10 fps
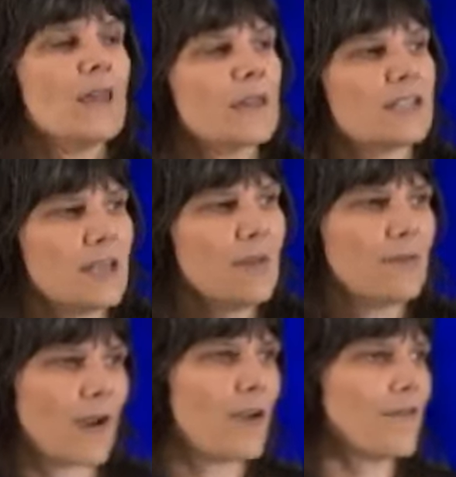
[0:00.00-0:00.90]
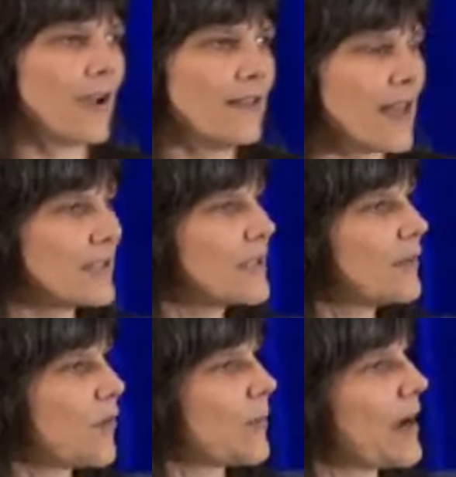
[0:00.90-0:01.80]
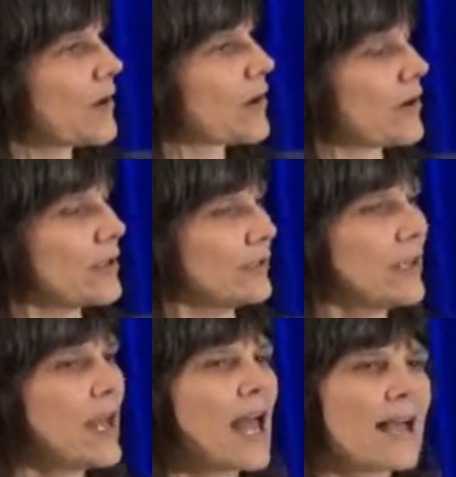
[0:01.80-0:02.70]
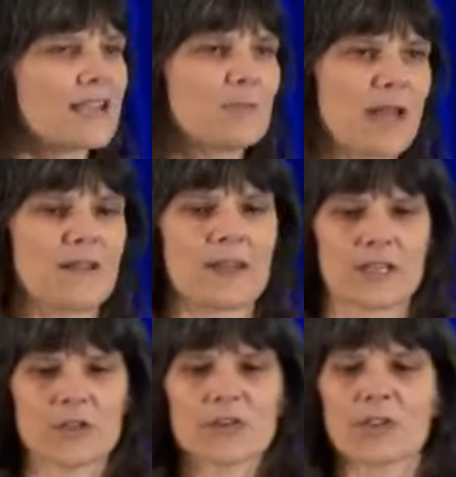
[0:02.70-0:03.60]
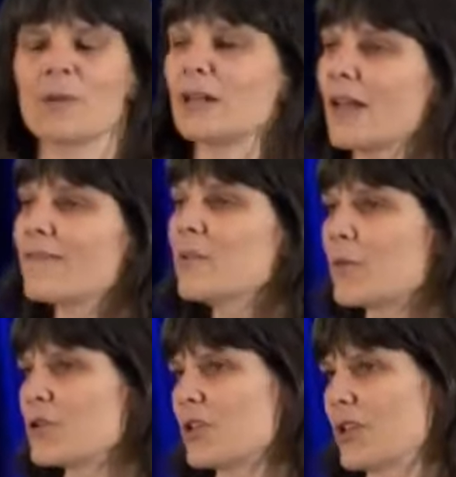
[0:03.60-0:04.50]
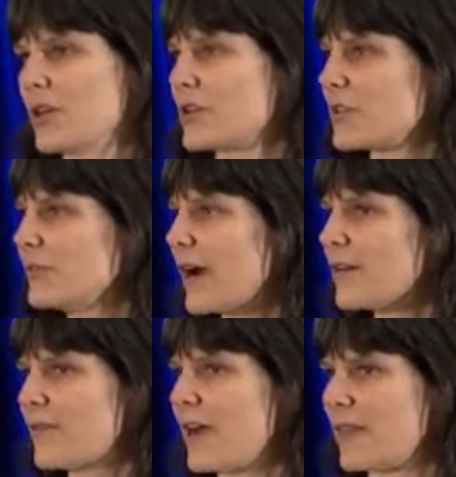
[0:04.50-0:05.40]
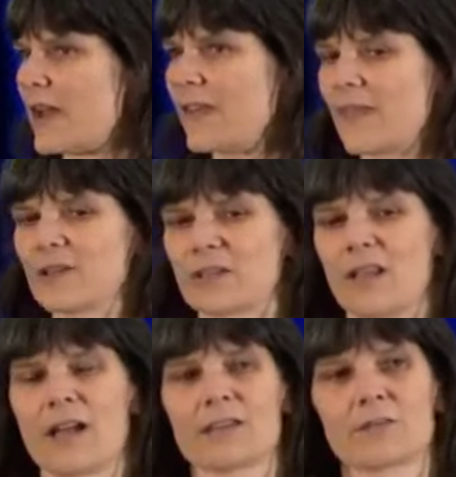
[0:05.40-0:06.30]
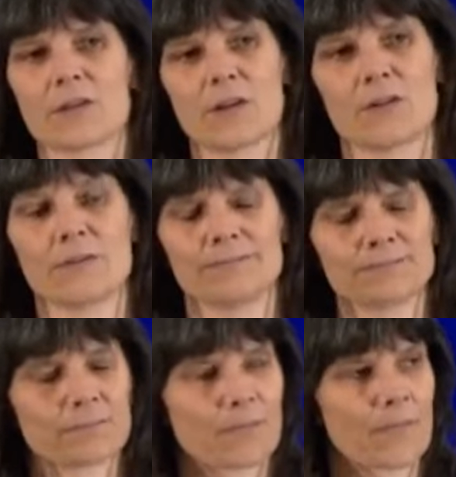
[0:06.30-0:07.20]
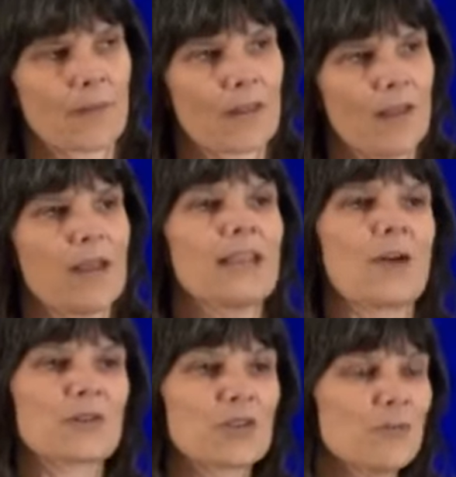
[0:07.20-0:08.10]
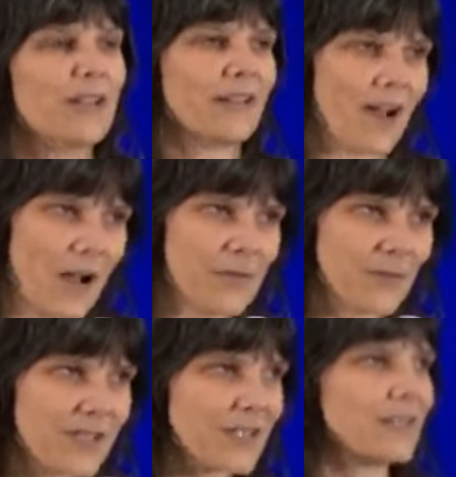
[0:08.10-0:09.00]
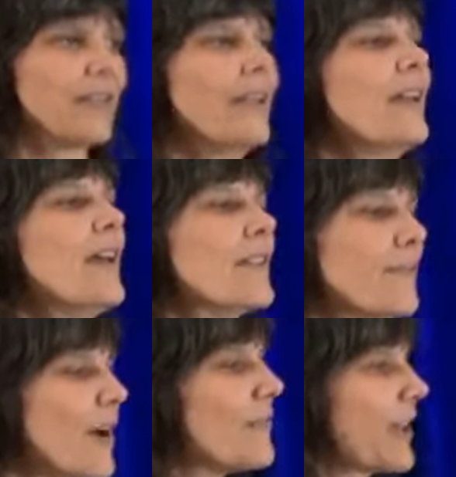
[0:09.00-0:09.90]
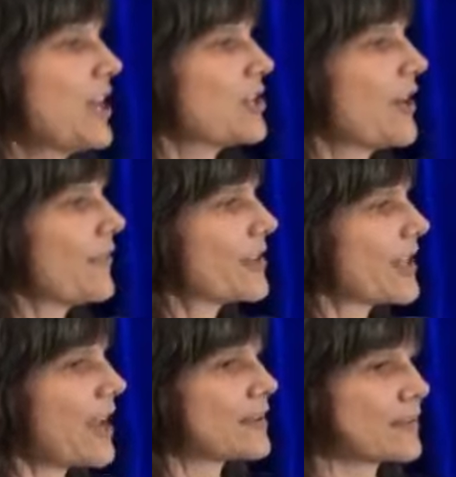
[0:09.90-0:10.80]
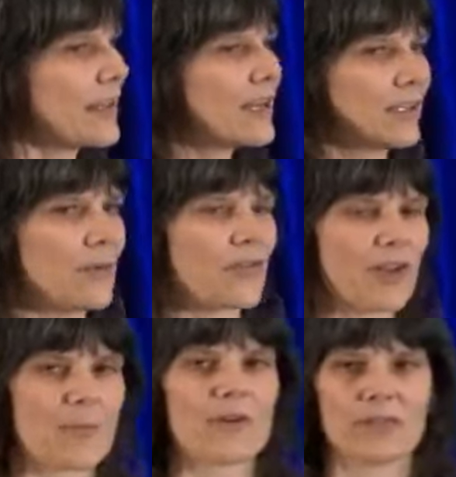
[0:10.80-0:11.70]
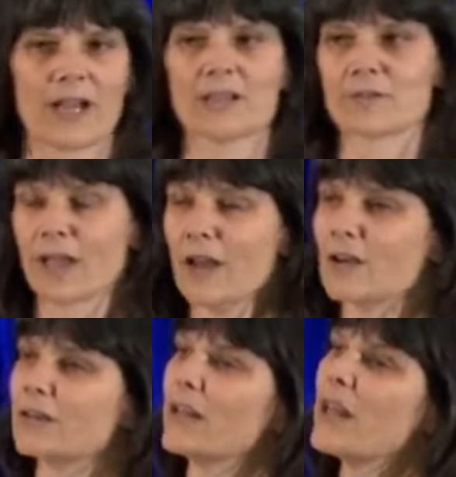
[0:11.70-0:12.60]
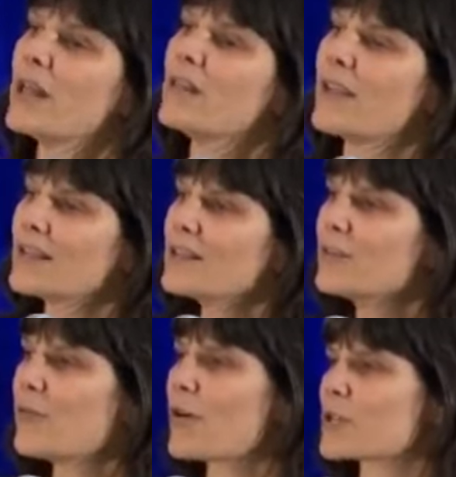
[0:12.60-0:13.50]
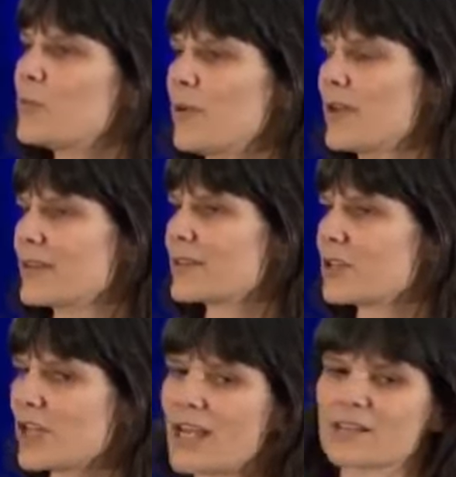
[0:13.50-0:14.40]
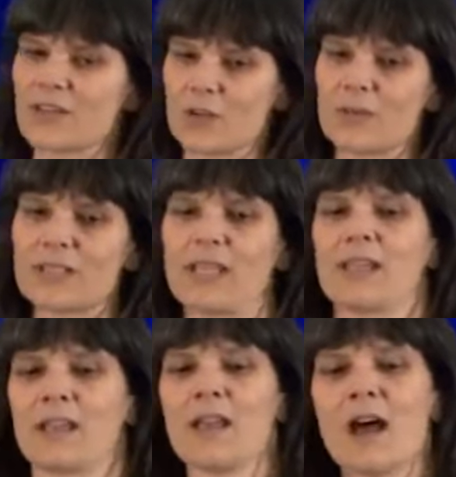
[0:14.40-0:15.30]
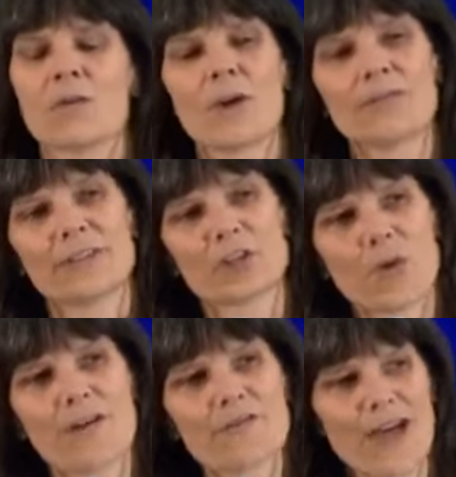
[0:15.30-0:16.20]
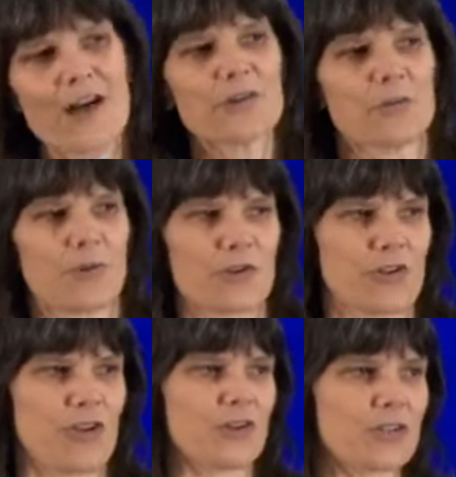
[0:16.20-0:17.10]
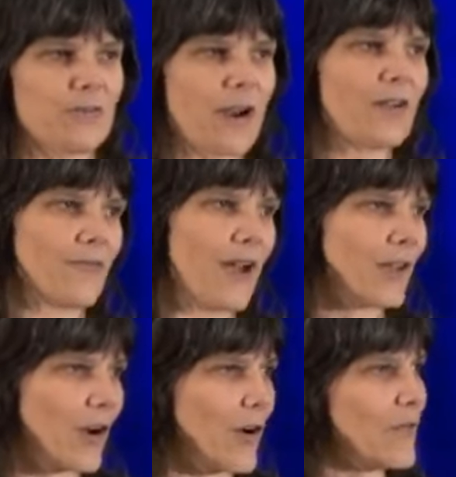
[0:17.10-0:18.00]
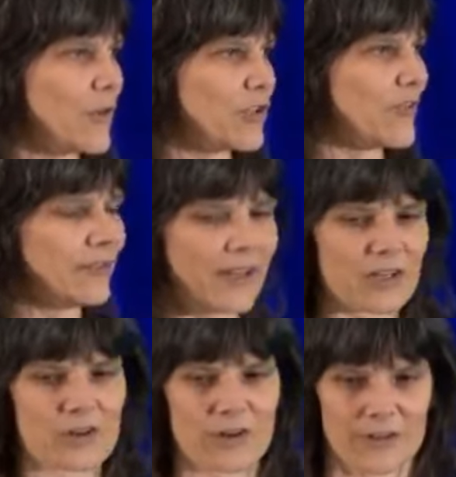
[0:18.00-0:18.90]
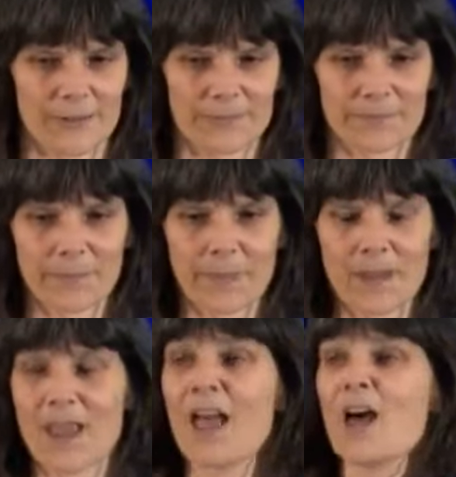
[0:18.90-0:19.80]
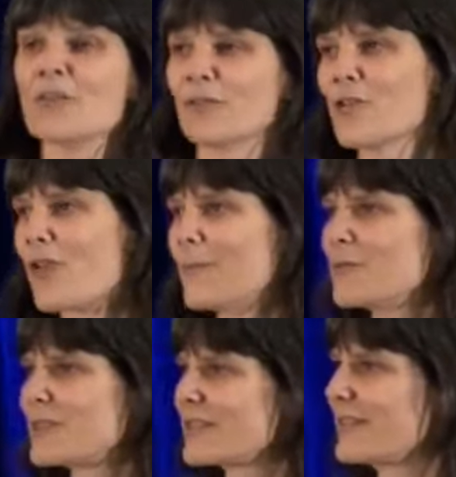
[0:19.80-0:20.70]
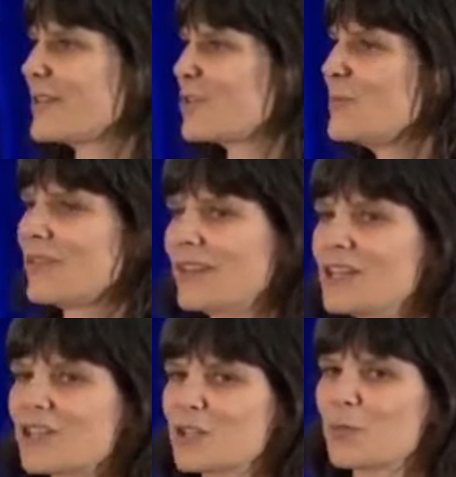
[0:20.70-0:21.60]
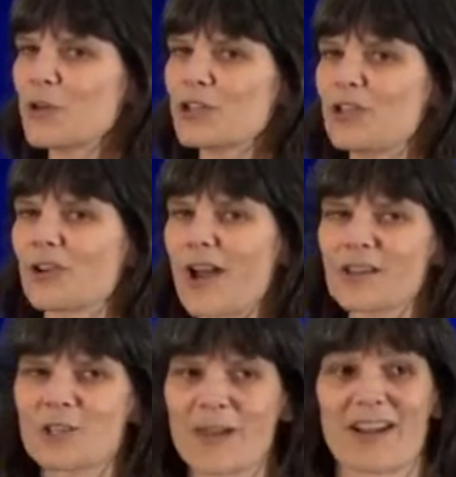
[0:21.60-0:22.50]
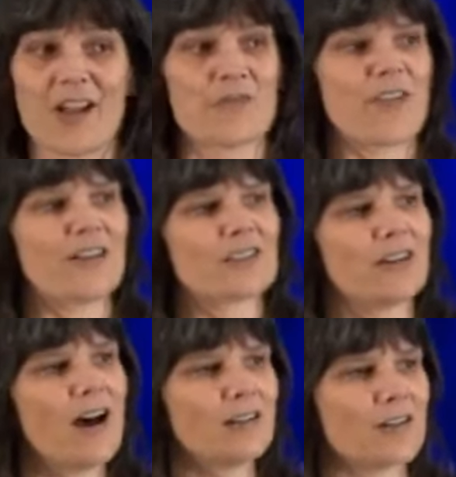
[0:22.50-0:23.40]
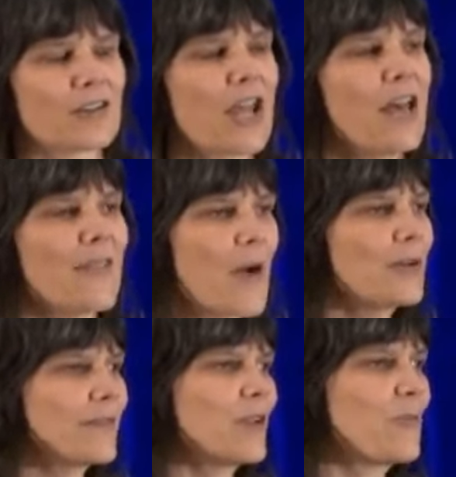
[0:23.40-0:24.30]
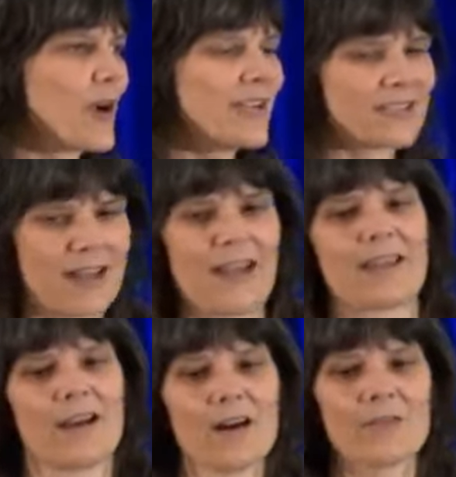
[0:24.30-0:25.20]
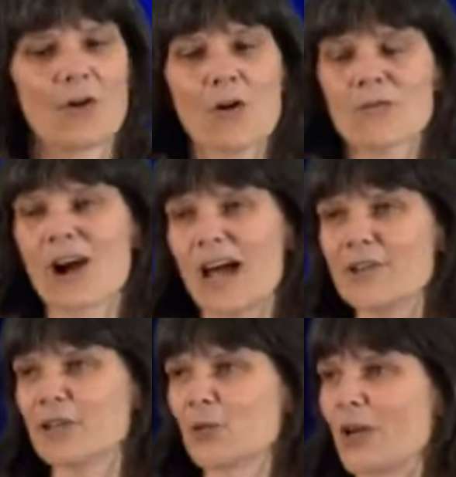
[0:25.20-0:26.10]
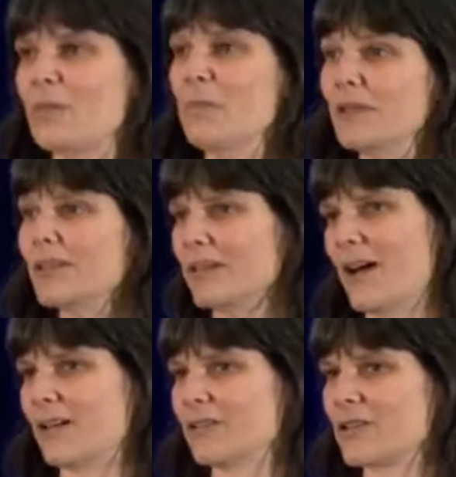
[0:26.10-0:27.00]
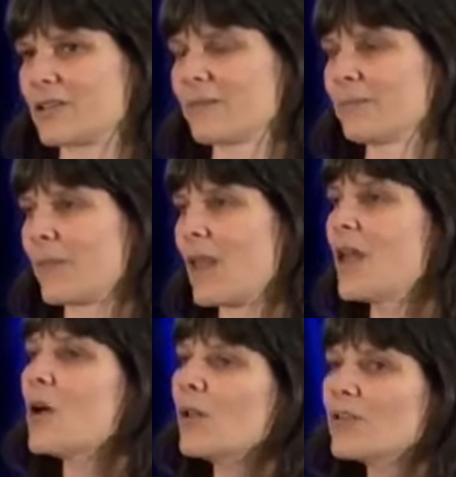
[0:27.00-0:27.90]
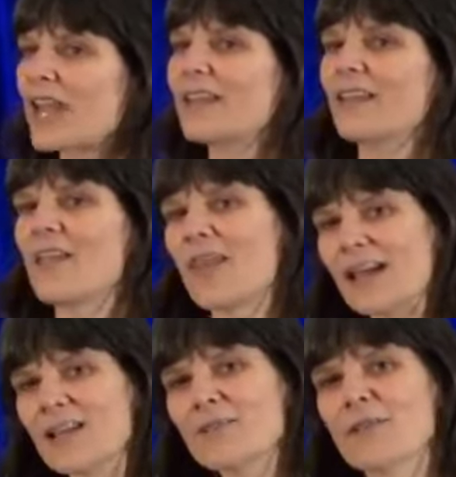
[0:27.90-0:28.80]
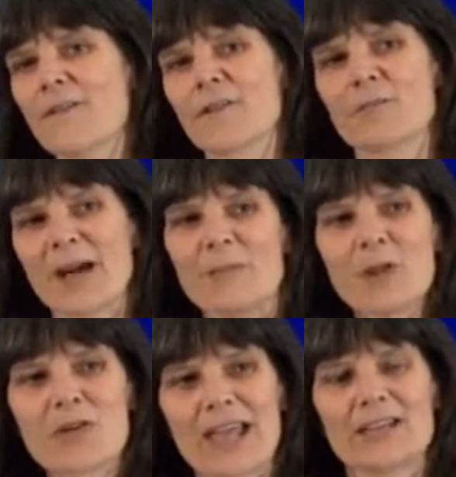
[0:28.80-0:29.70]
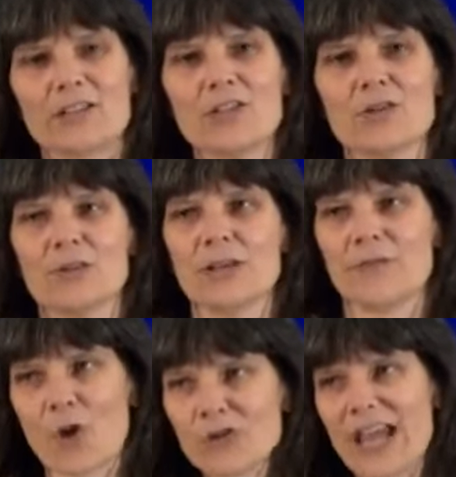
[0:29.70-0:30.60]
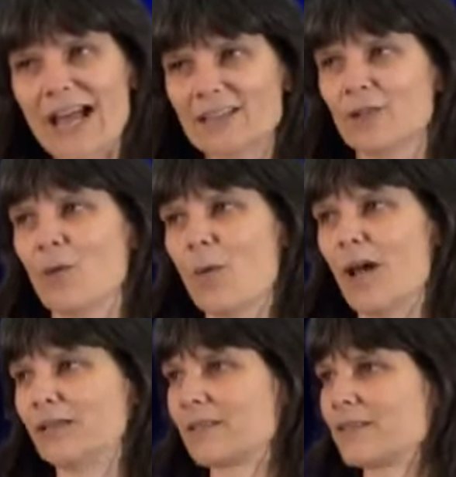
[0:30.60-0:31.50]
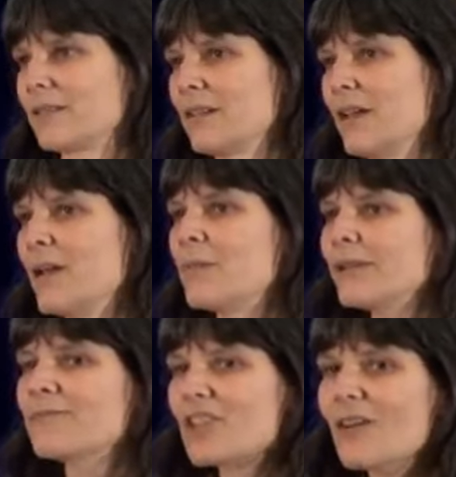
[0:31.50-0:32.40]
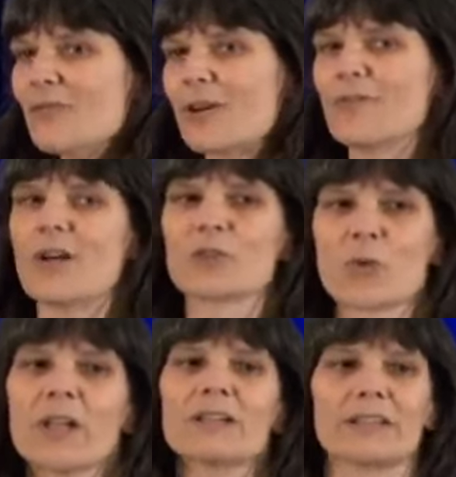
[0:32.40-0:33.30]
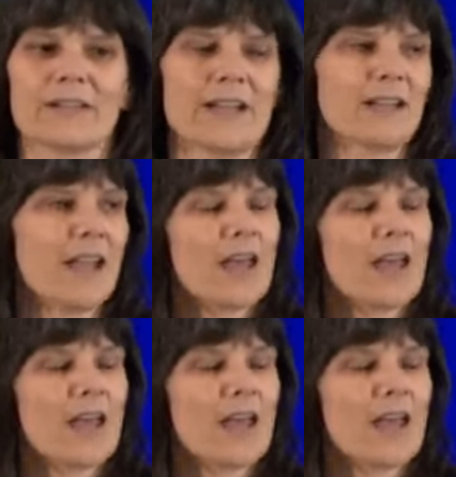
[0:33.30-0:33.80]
The team that verified the SEL4 microkernel estimated that it took them 11 person-years to verify the 9,000 lines of code. Now, assuming, optimistically, that verification effort scales linearly with the number of lines of code, the SEL4 experience suggests that it would take roughly 12,000 person-years to verify the current version of the Linux kernel. Further optimistically assuming that each such person-year costs about $100,000, that would give it a price tag of over $120 million. Well, okay, that level of effort might be okay to do if you only had to do it once. But software evolves quickly, right?